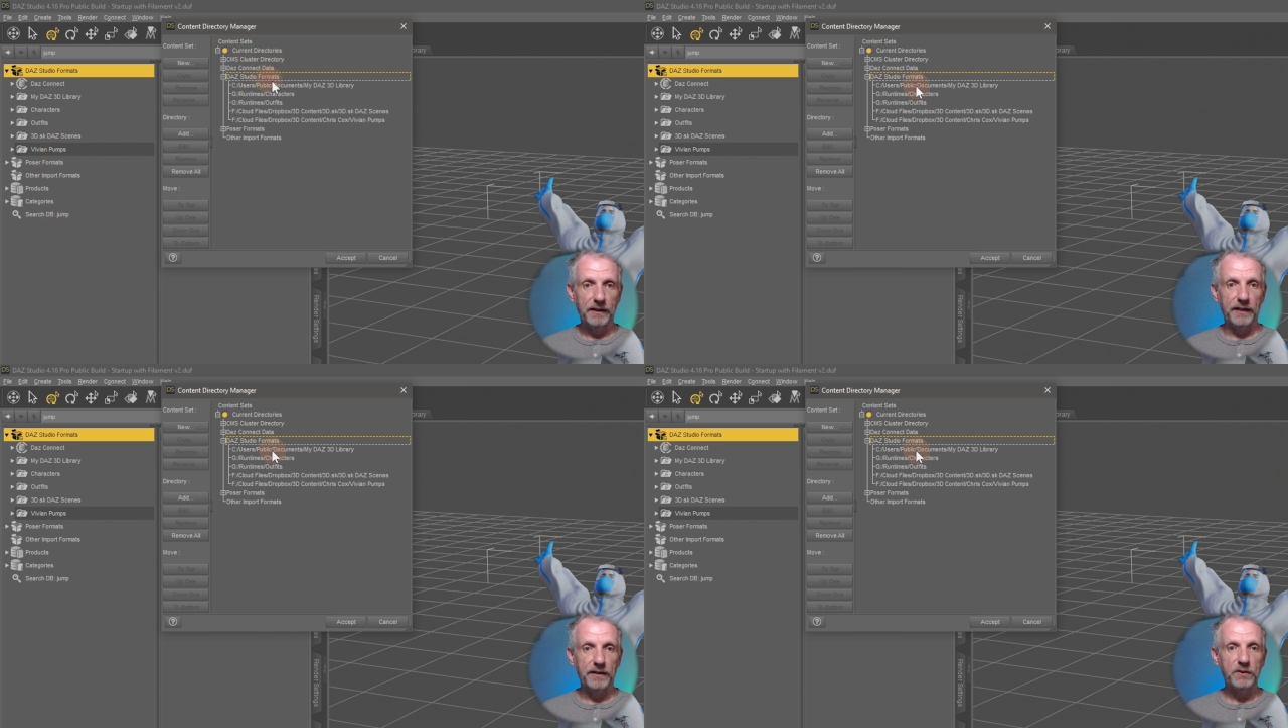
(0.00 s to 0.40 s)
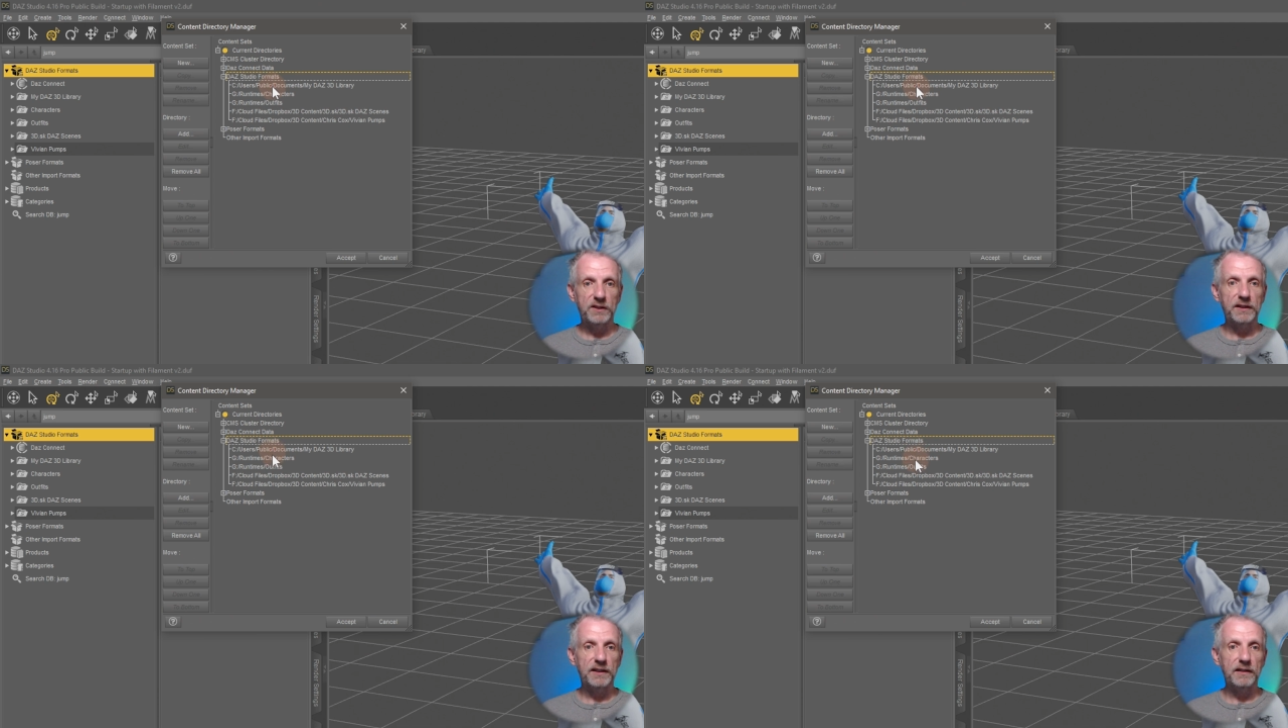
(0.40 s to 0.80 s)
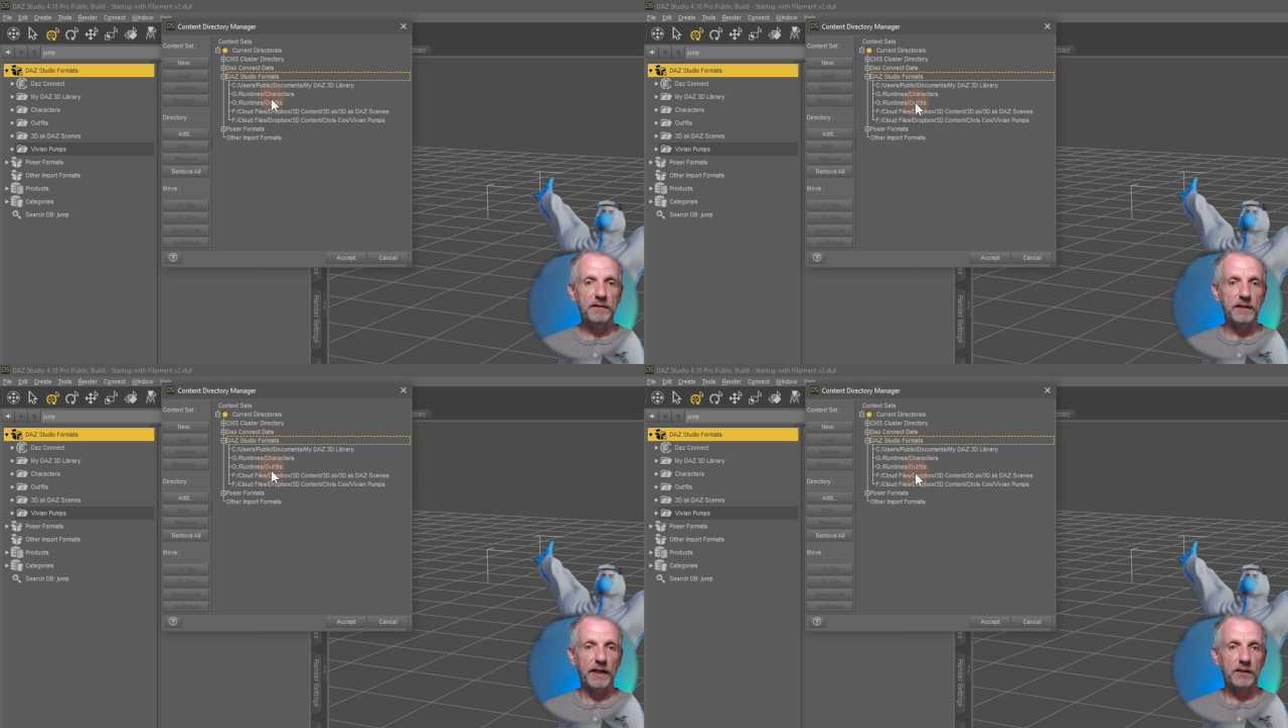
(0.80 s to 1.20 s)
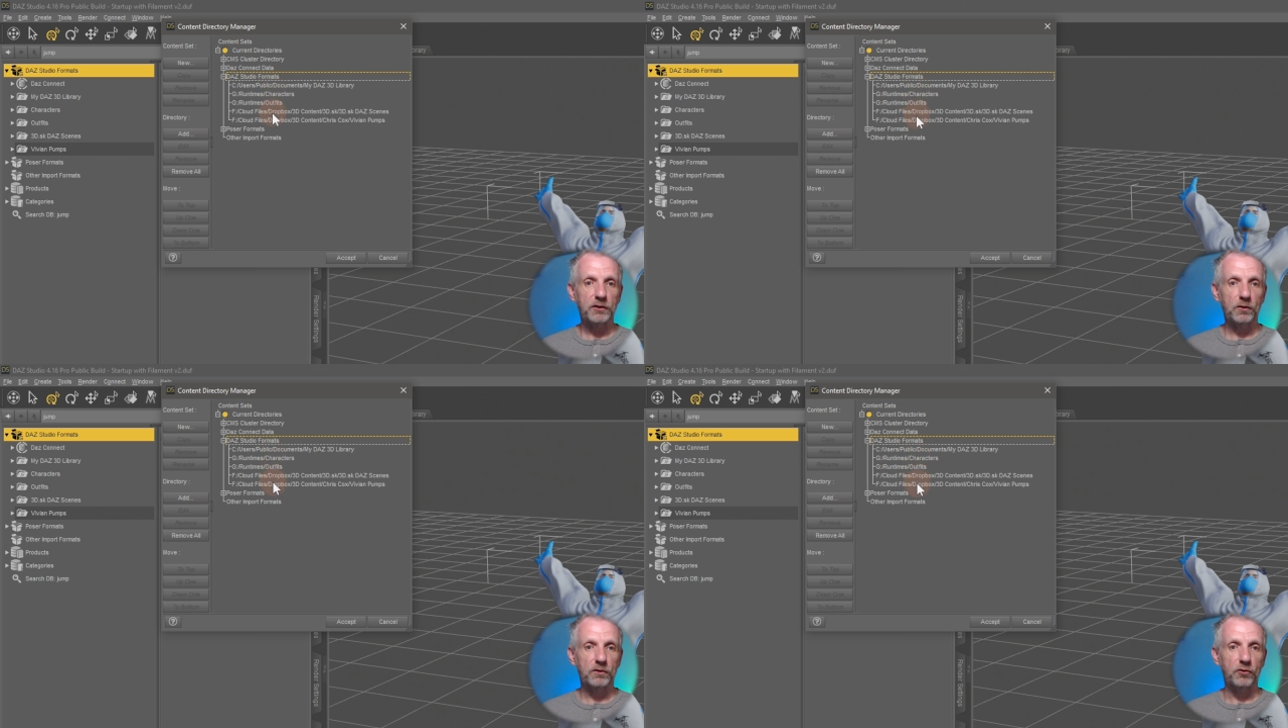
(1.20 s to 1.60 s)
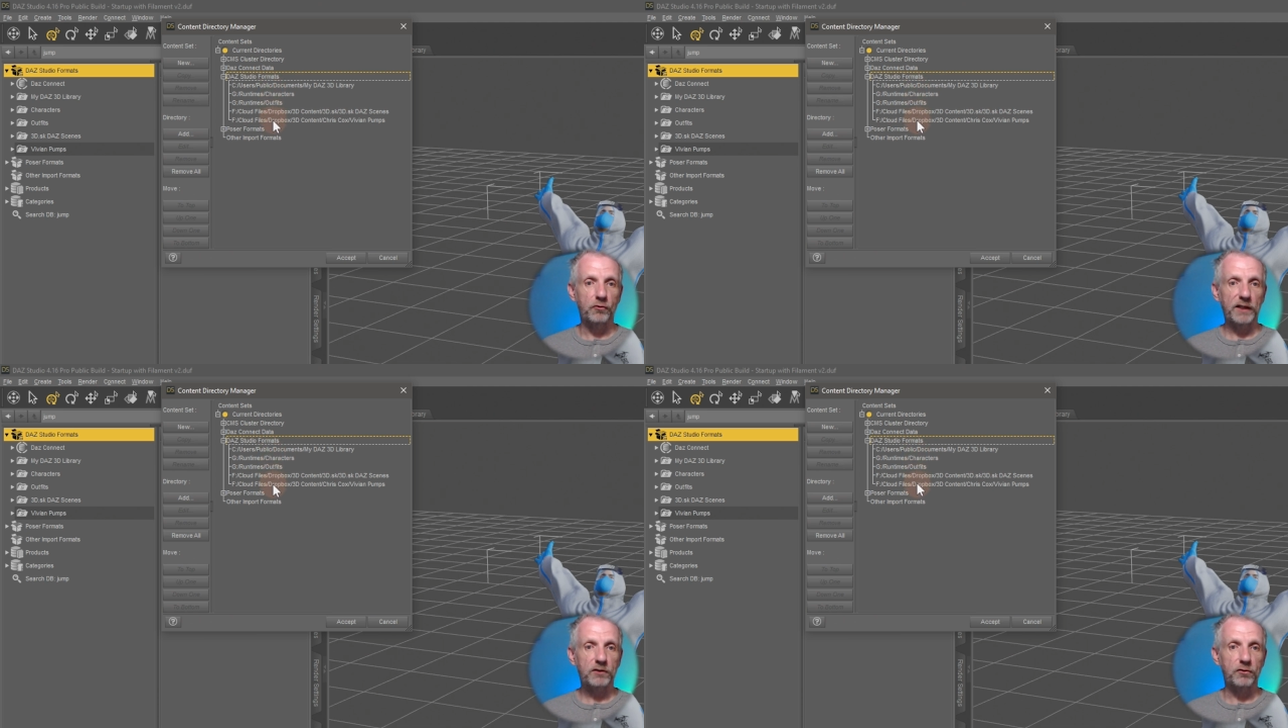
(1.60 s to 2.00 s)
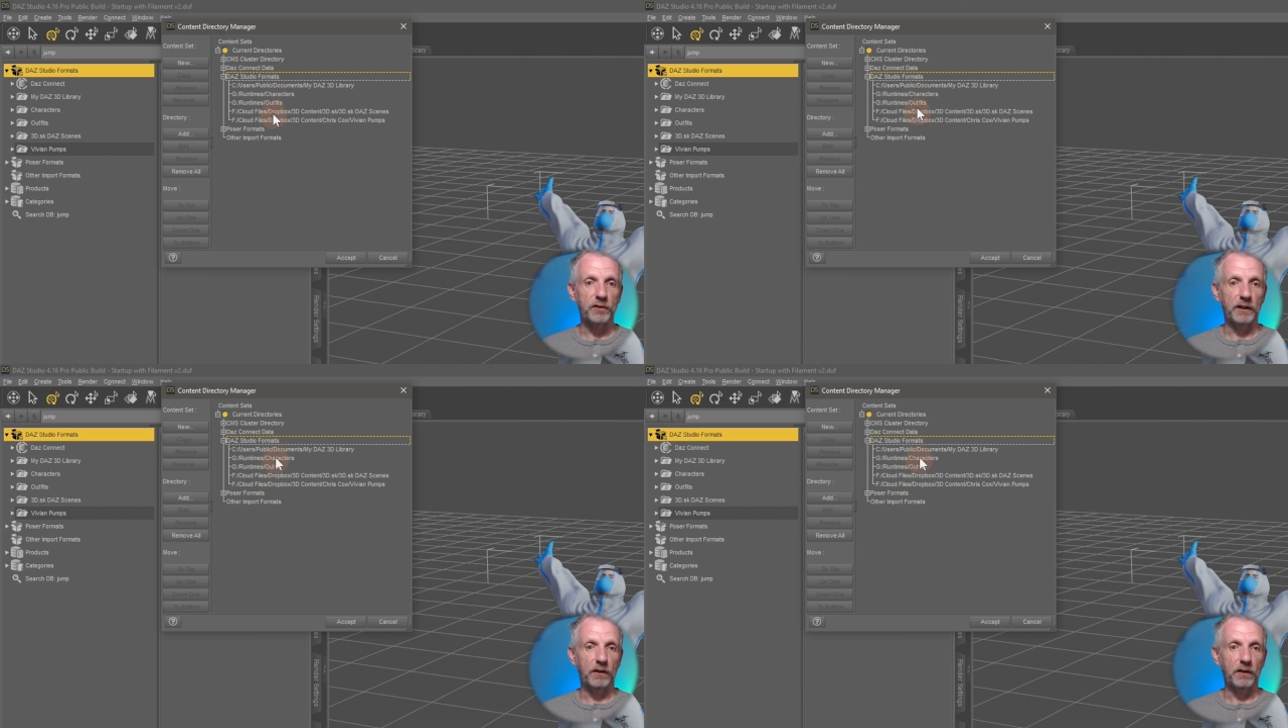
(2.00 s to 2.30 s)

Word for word: And then we see the actual directory